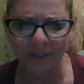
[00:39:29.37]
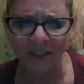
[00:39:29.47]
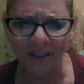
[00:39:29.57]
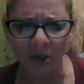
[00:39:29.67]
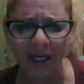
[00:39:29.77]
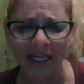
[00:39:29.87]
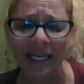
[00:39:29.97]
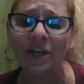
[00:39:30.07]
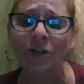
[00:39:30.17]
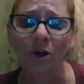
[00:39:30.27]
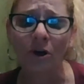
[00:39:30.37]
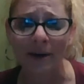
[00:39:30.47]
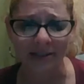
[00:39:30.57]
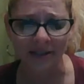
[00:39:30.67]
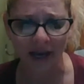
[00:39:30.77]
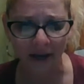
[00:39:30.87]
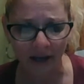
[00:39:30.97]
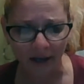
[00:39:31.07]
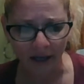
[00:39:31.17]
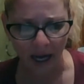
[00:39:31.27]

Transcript: So again, going back to that,